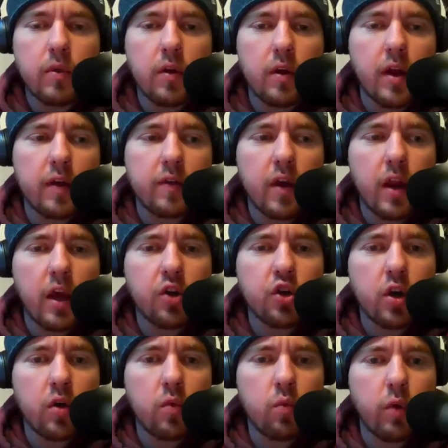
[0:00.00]
the
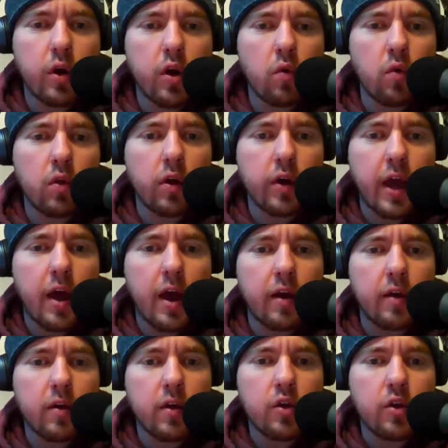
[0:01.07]
destination, we don't look
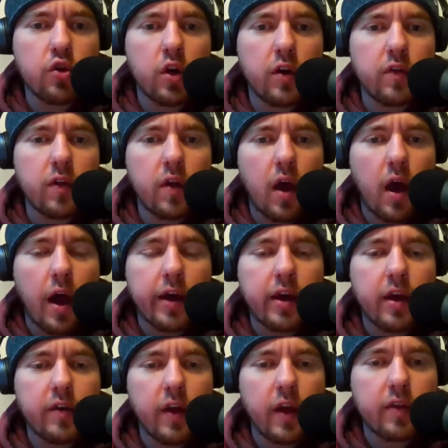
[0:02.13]
at just, I
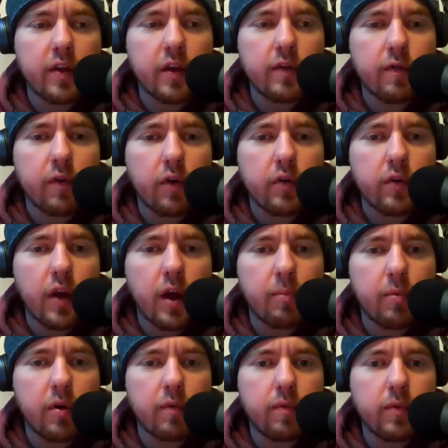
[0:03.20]
can take this first
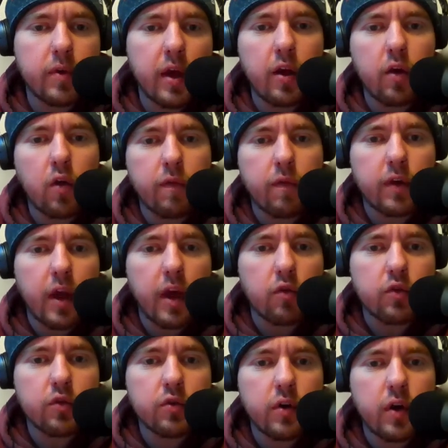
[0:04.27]
step of getting off the
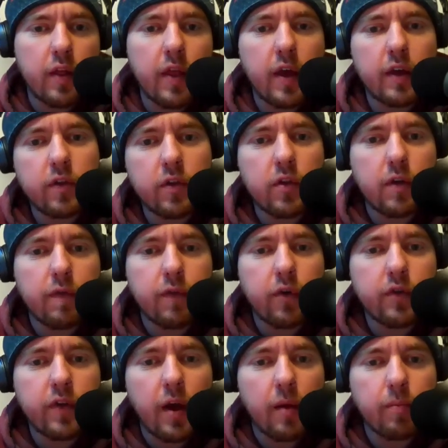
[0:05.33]
couch, and that's the
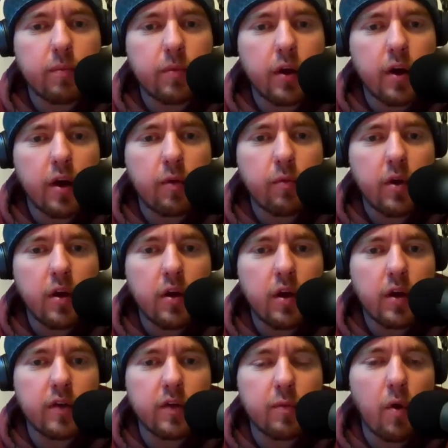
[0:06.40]
first step.
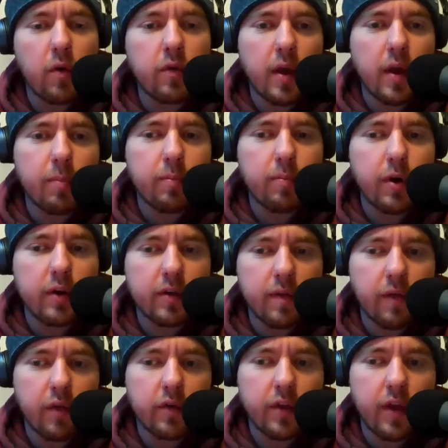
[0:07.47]
It's a small step, but it's
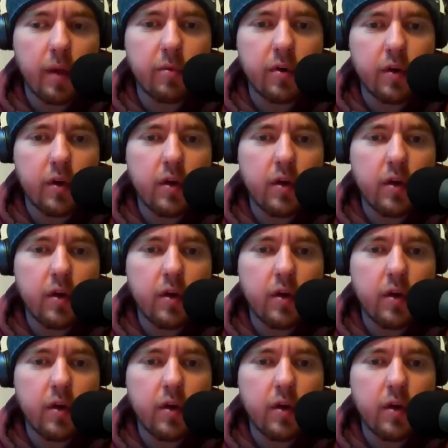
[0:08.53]
the first step.